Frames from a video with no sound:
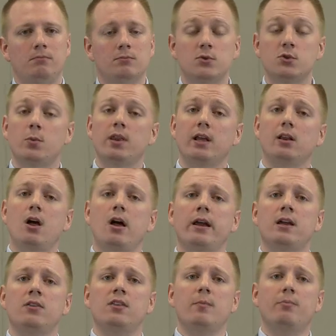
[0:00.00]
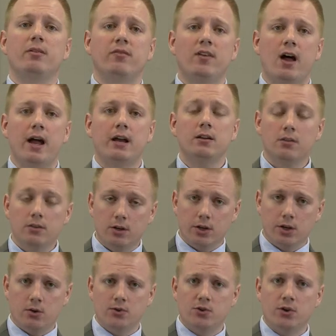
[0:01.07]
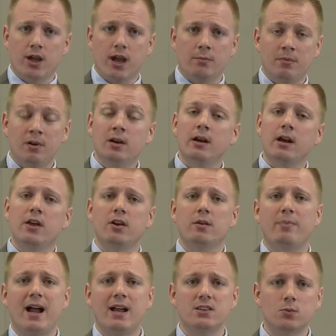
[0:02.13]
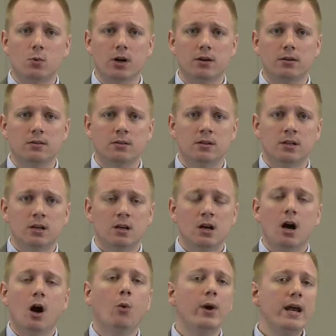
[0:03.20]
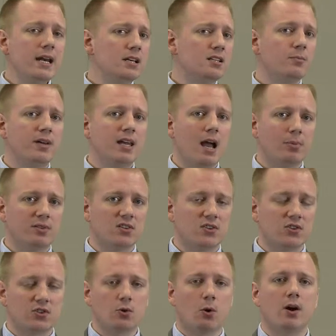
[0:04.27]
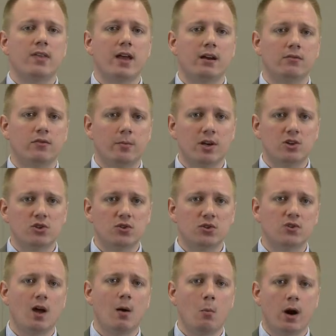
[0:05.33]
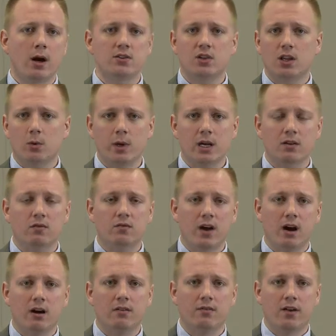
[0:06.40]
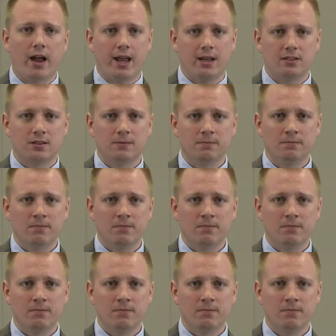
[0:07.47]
So when they log in, they provide their username and their password. Well, we need to be able to store that information somewhere so that we can verify it.